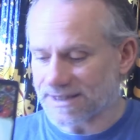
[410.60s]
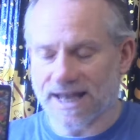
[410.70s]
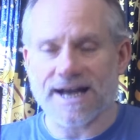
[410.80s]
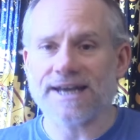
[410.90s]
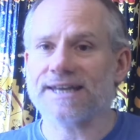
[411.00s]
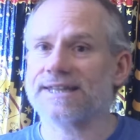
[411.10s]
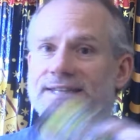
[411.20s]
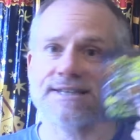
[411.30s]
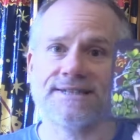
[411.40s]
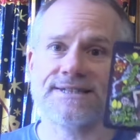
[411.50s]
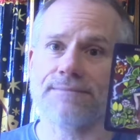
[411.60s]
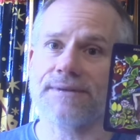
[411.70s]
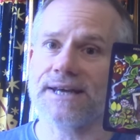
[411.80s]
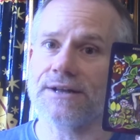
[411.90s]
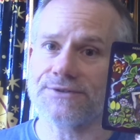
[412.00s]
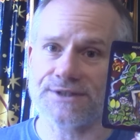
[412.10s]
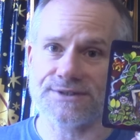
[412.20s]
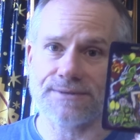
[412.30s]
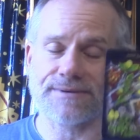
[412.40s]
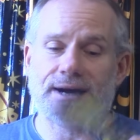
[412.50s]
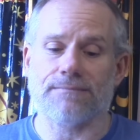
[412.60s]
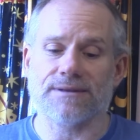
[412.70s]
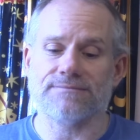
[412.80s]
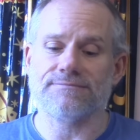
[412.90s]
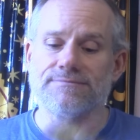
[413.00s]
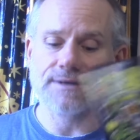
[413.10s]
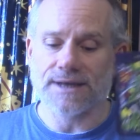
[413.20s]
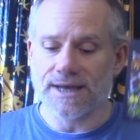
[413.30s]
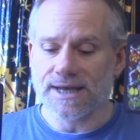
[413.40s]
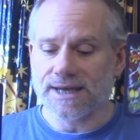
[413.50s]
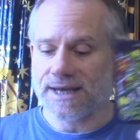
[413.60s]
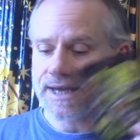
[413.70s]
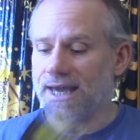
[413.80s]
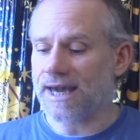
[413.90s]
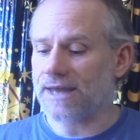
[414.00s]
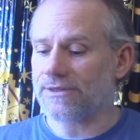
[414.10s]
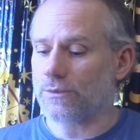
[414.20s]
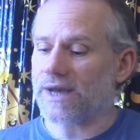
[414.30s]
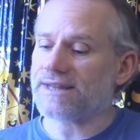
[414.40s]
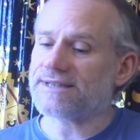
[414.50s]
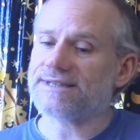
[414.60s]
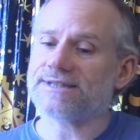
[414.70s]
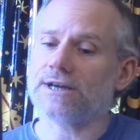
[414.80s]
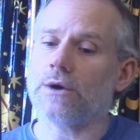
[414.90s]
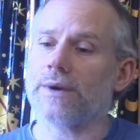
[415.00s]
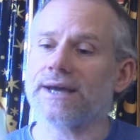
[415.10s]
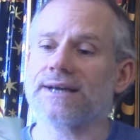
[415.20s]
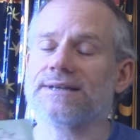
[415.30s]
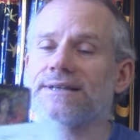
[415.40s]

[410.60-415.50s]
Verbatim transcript: I get that it's somebody else is the problem. And the way this is going,